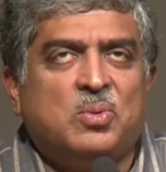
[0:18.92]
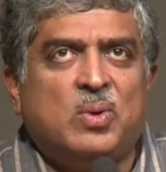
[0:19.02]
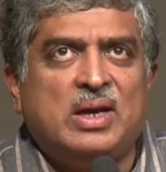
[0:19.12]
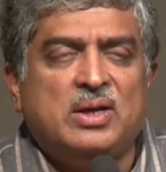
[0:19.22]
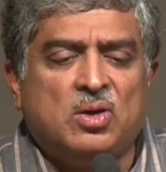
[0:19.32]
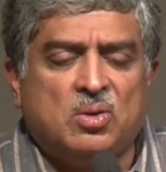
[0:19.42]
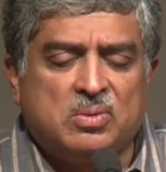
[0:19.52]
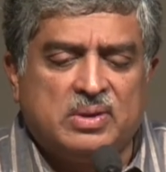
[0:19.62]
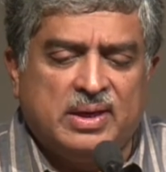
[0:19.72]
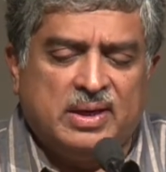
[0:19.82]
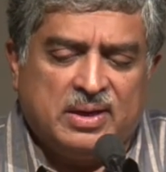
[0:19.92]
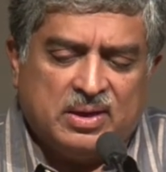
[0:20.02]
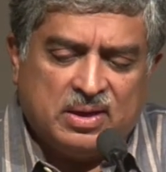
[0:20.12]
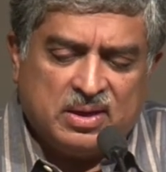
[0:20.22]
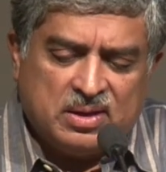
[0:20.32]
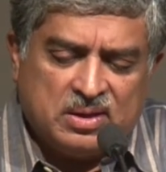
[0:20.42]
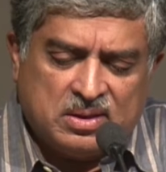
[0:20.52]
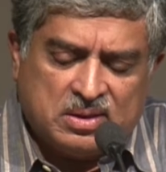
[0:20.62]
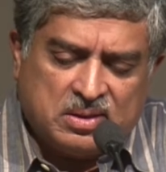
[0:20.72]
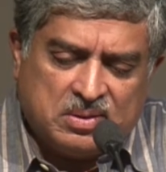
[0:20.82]
Well, you know, the
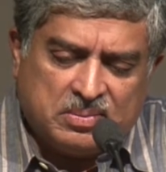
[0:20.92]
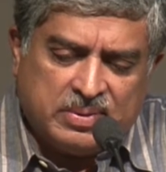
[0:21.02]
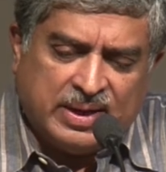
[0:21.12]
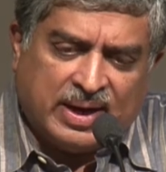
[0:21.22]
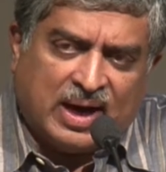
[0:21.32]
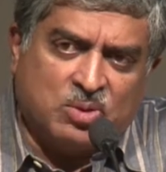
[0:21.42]
uh,